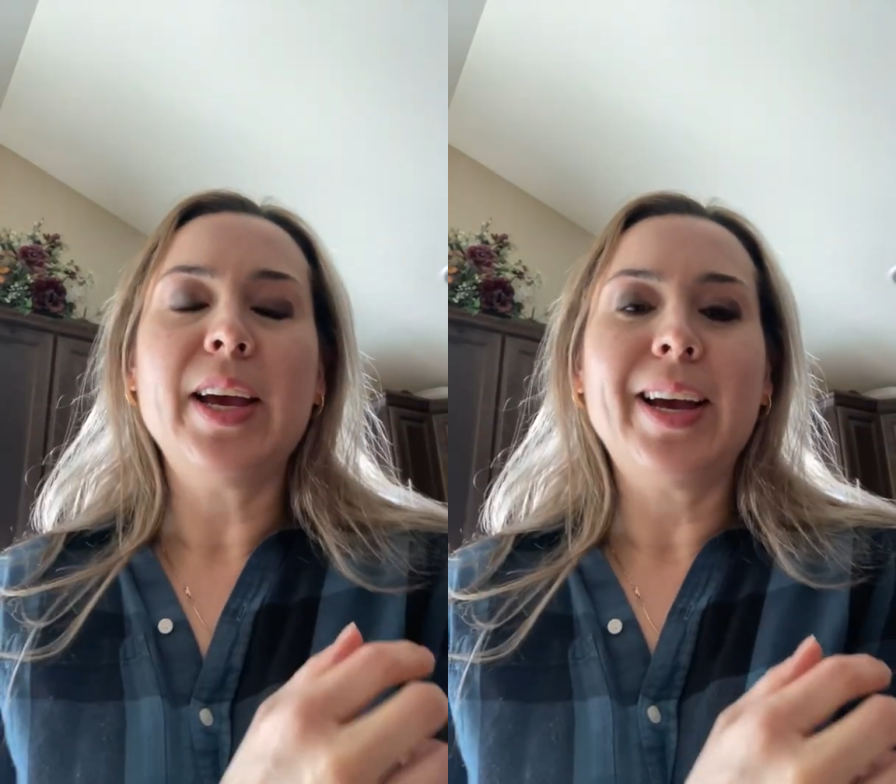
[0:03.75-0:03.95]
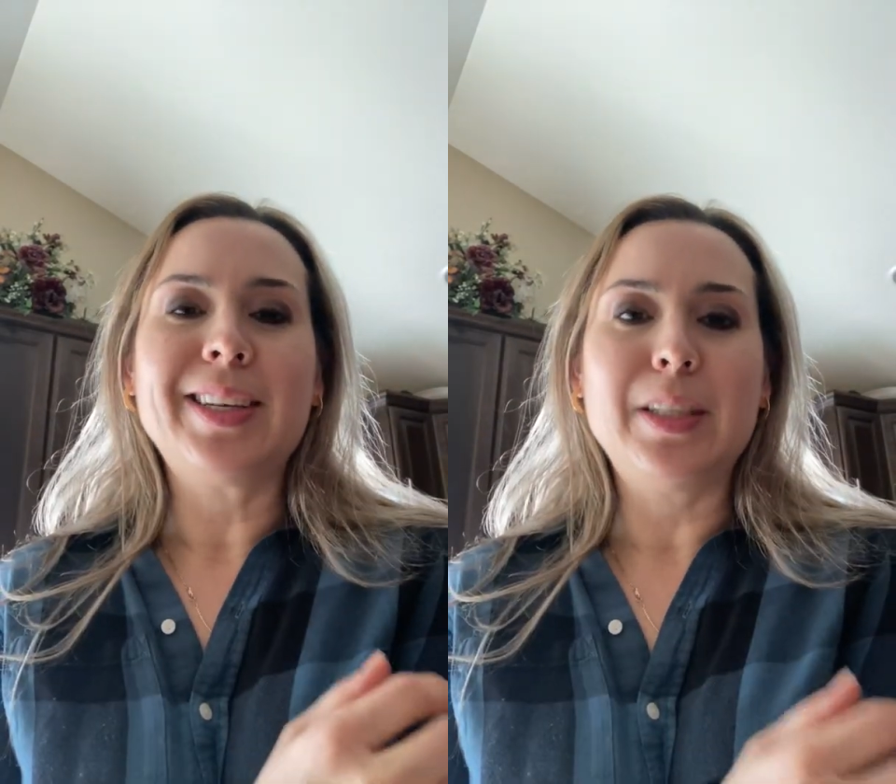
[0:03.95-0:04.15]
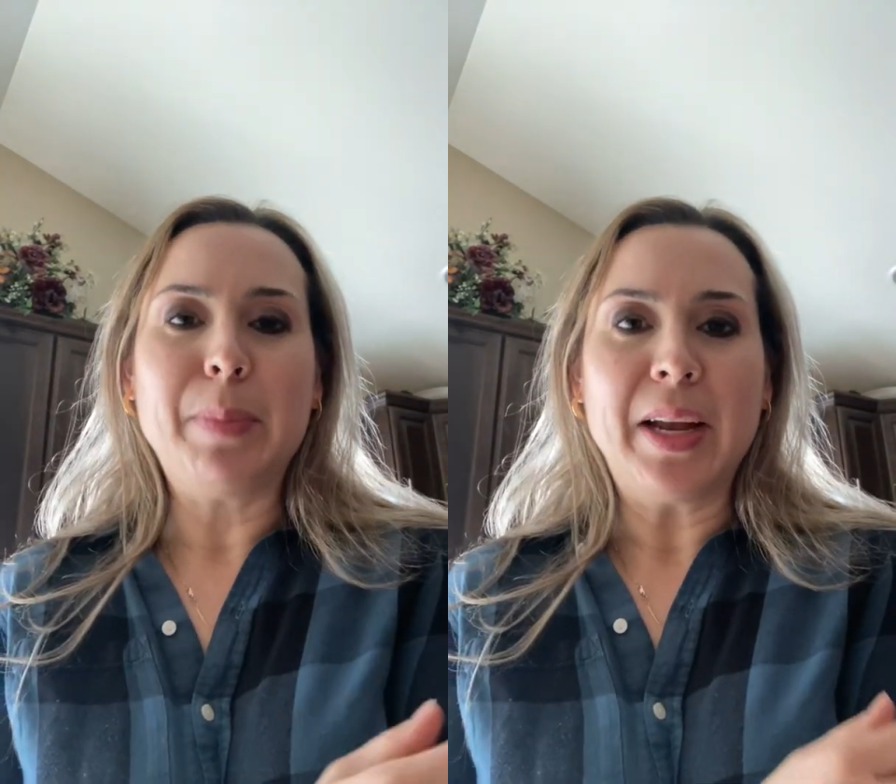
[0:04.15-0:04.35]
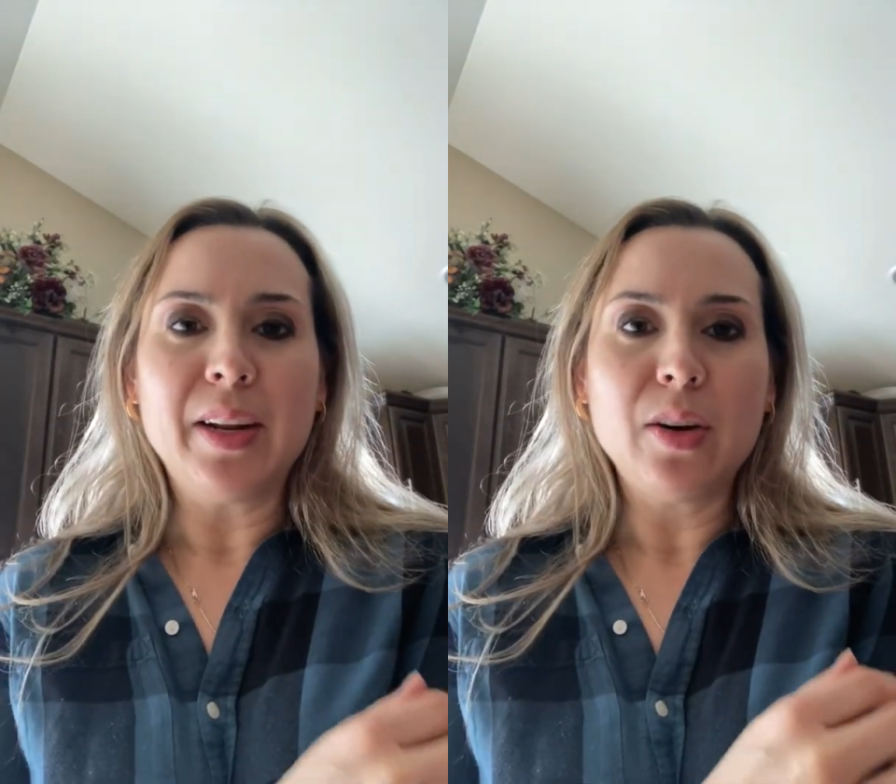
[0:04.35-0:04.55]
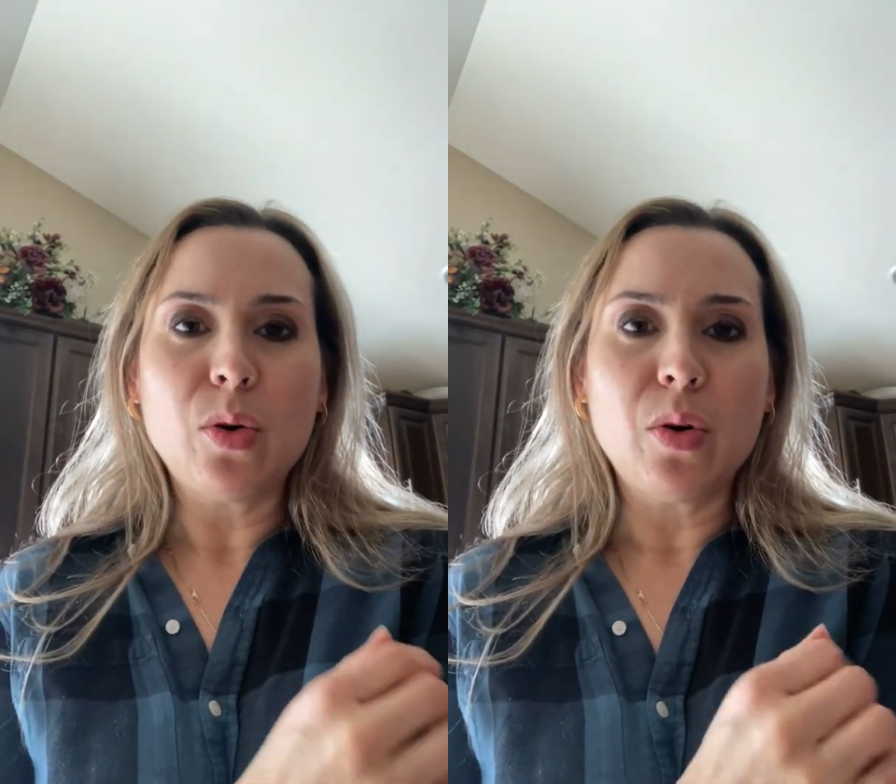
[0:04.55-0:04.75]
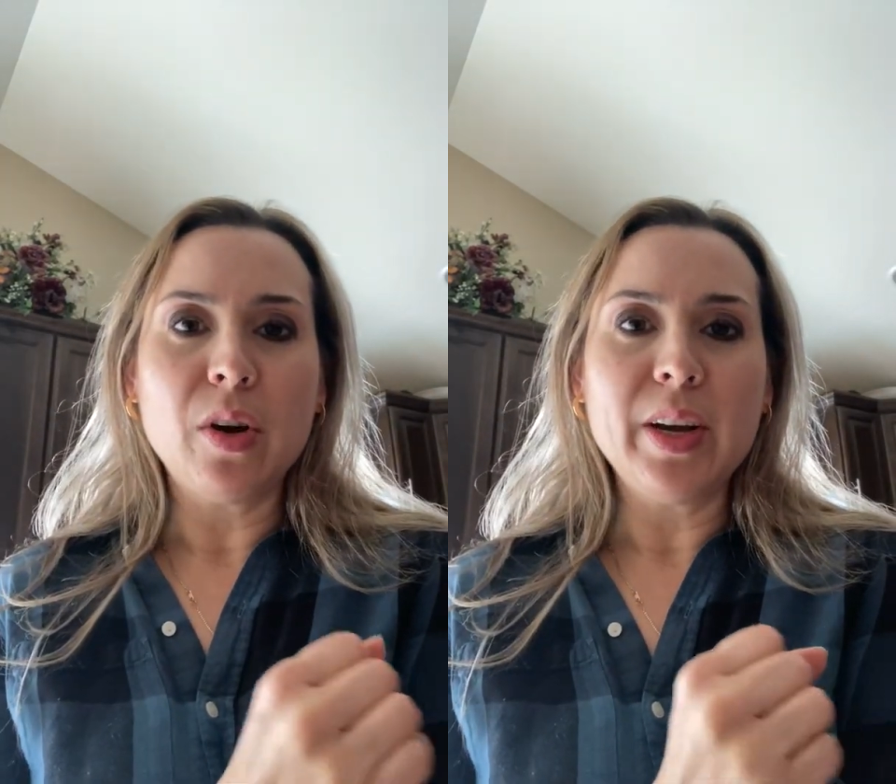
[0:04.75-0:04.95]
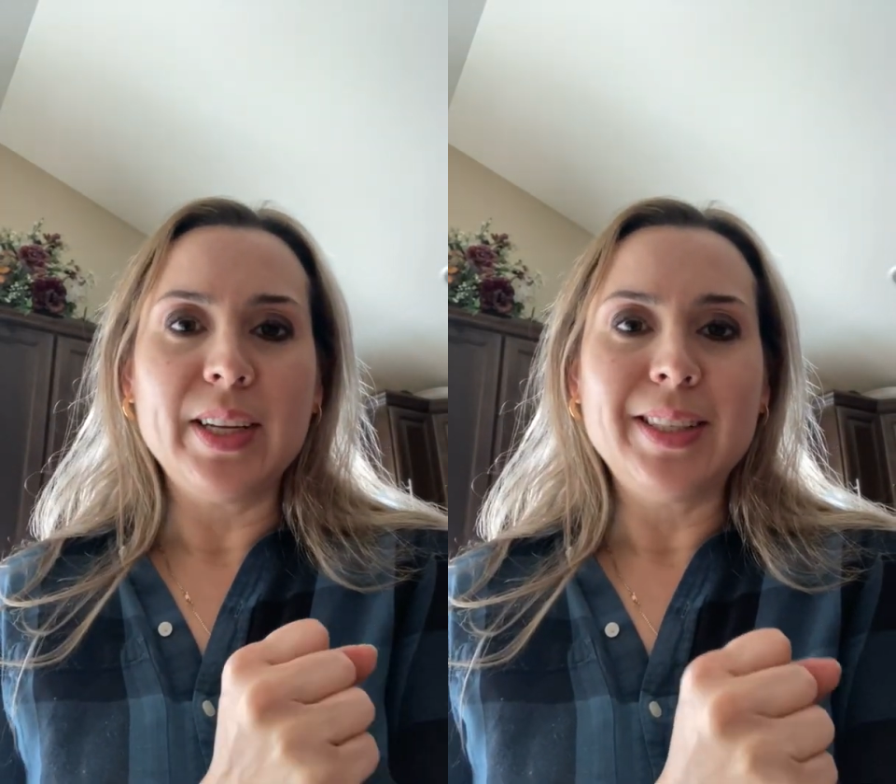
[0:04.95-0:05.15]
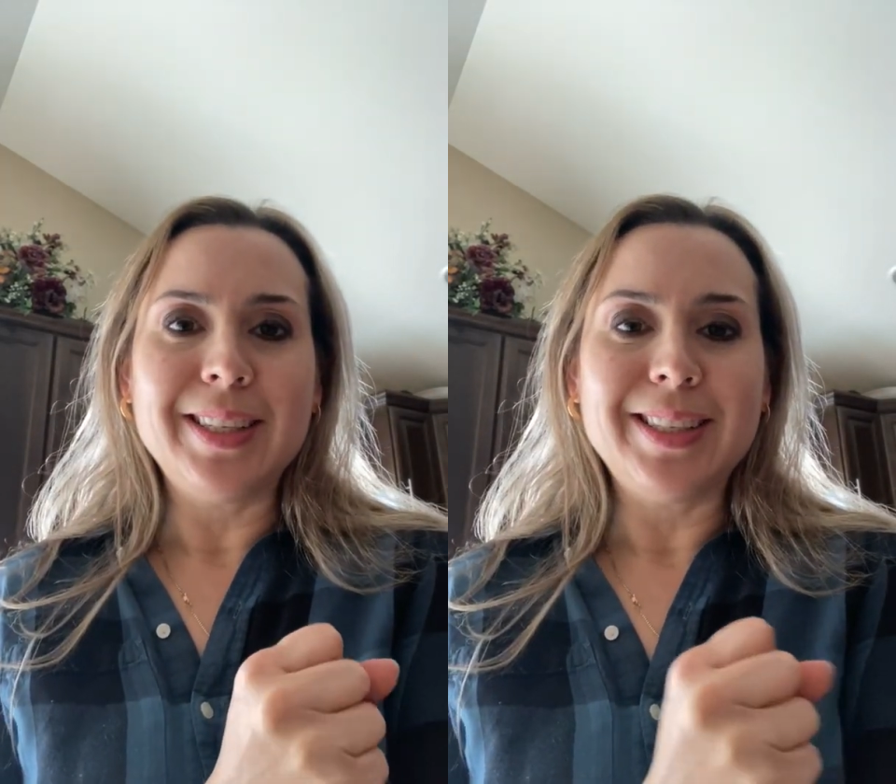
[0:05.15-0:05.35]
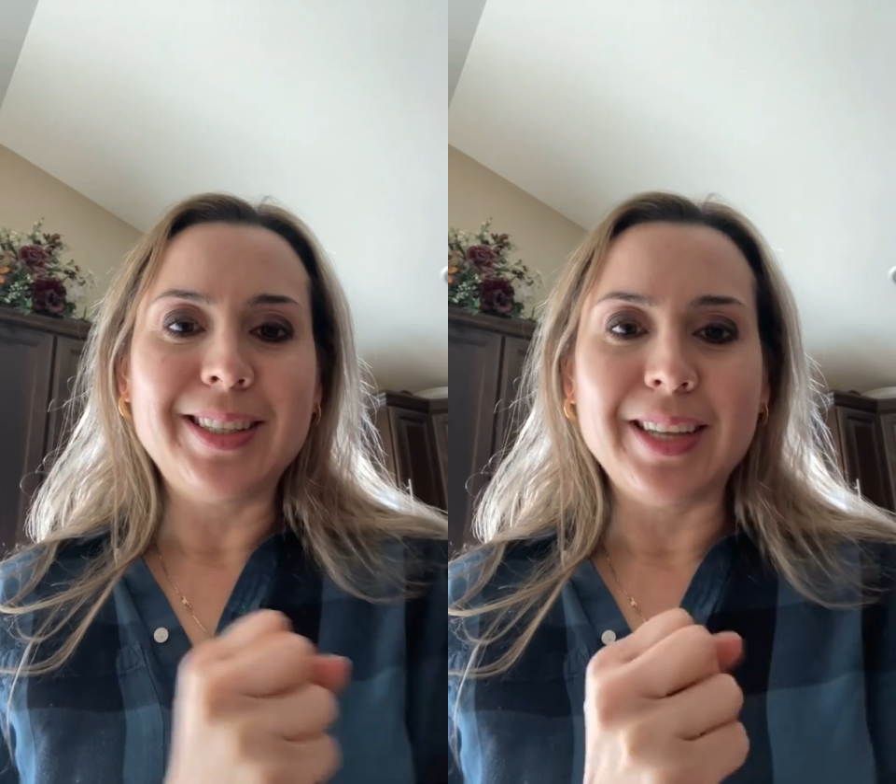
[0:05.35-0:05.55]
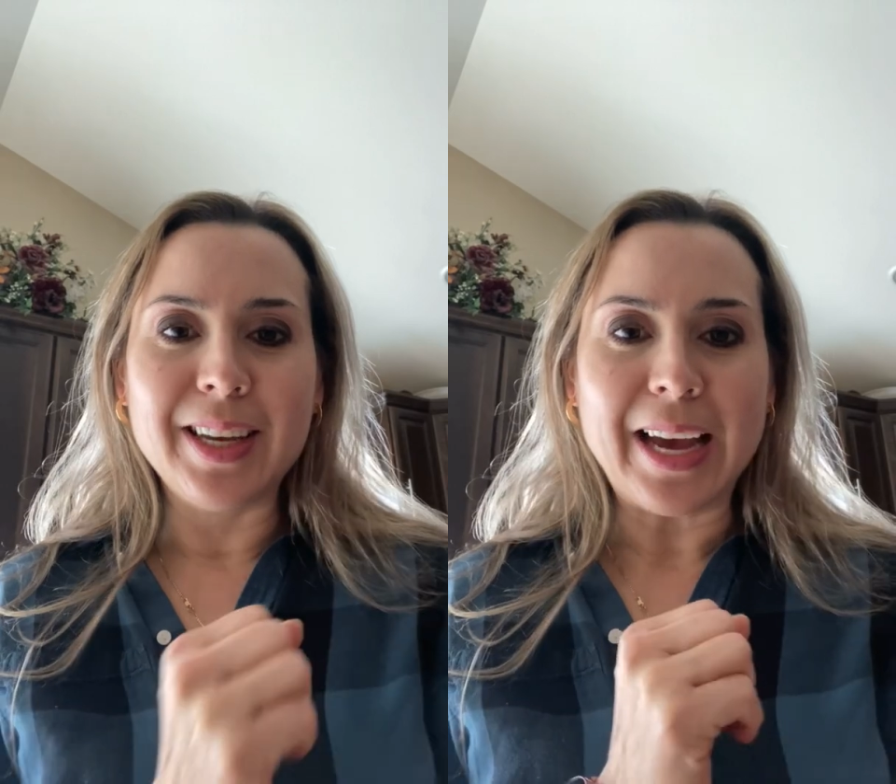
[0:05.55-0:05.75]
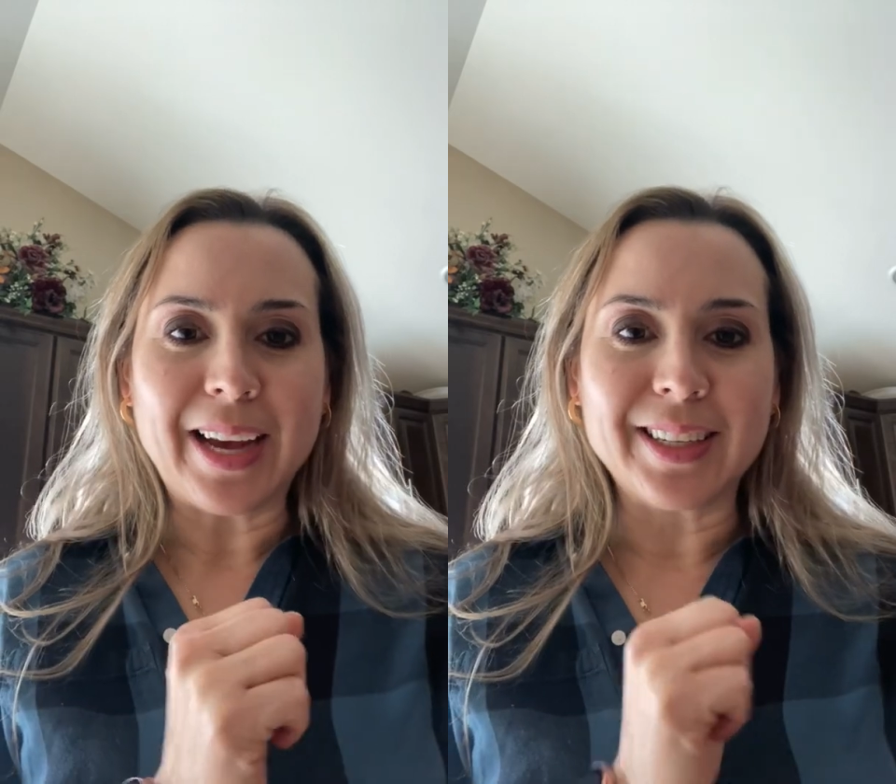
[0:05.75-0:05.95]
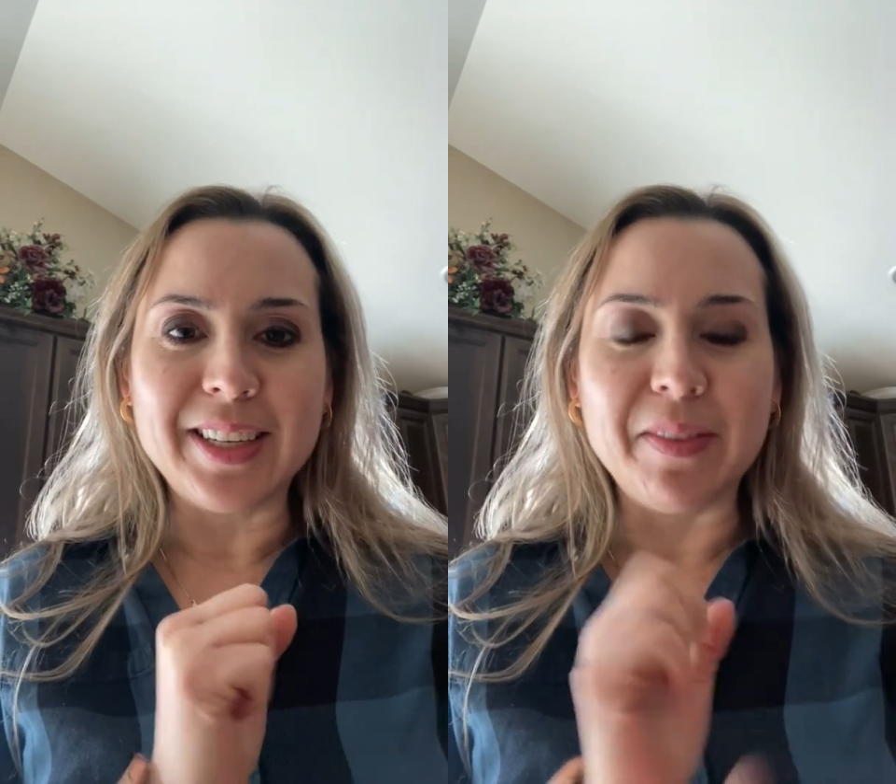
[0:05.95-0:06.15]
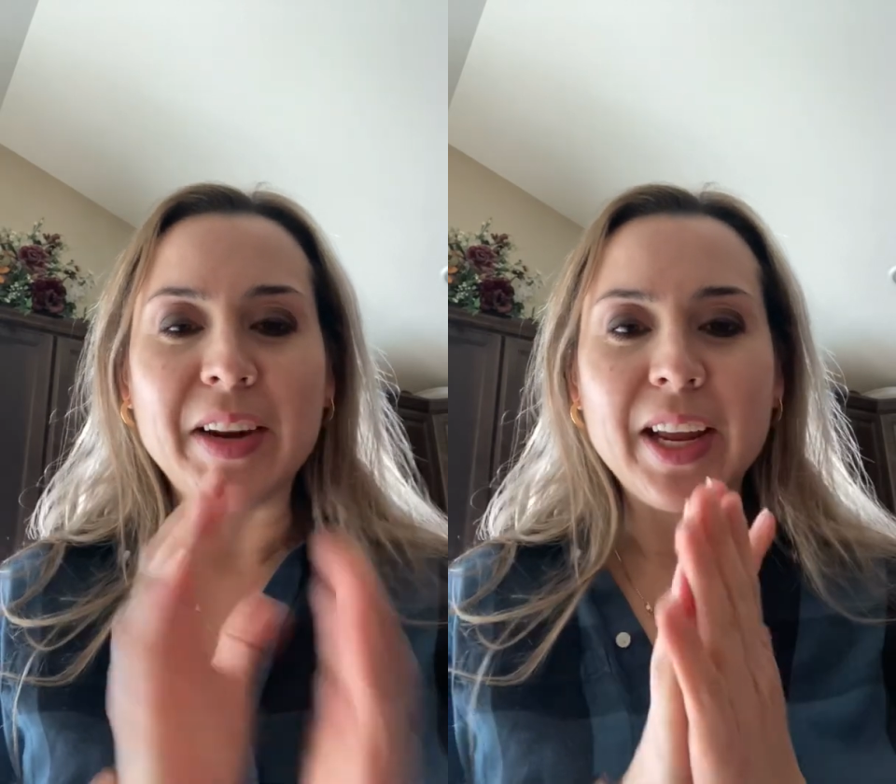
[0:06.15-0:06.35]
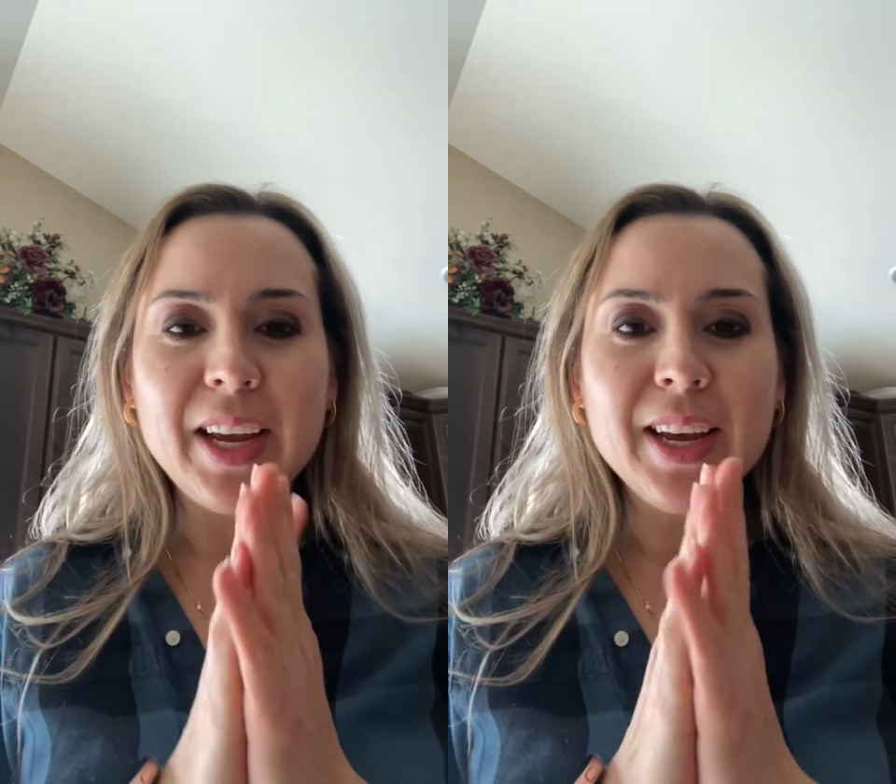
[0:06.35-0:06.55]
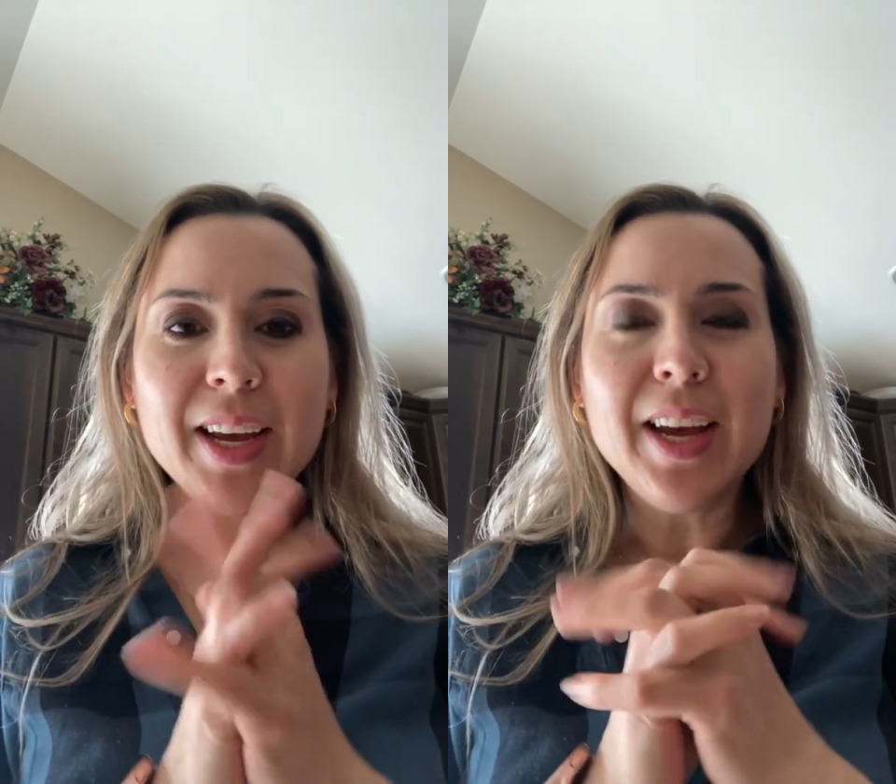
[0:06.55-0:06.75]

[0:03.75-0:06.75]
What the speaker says: expanded core ECC activity.